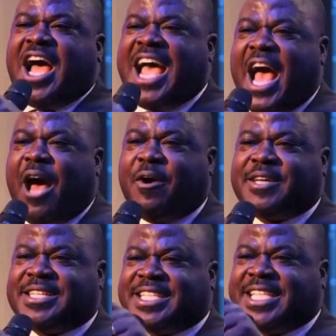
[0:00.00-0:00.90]
you the
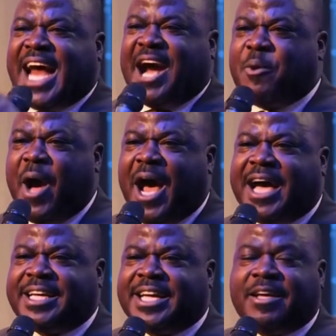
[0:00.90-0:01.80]
final answer, in
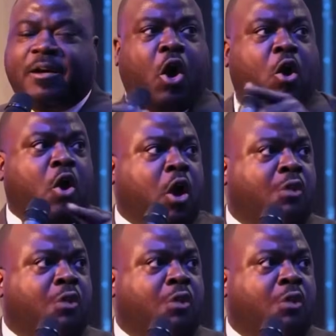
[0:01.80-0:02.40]
order to arrive at that